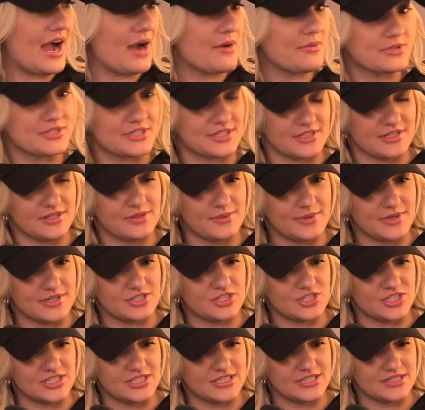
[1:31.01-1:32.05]
I was going to wear
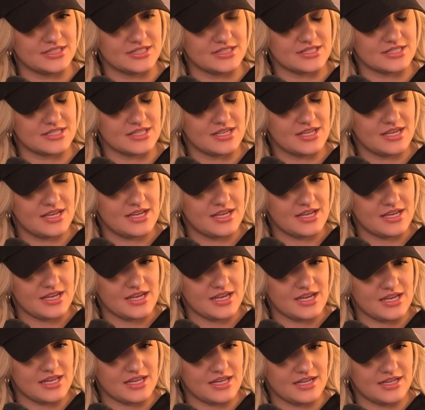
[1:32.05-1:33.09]
jeans,
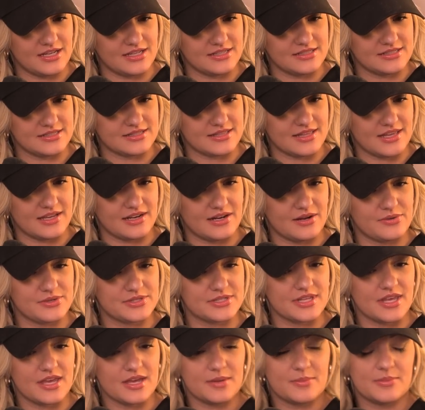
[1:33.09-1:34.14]
and then I
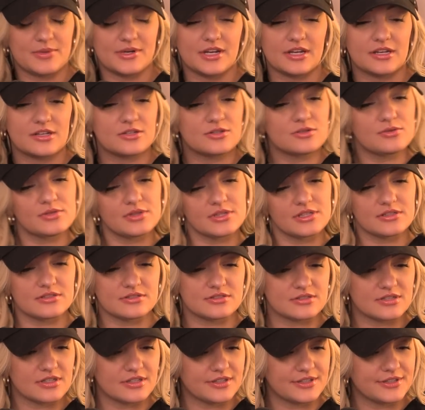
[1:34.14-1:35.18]
was like, but I could do a little
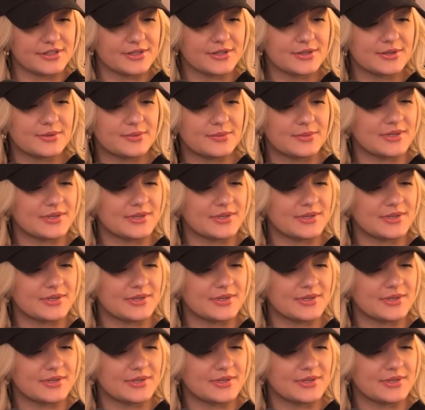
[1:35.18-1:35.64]
skirt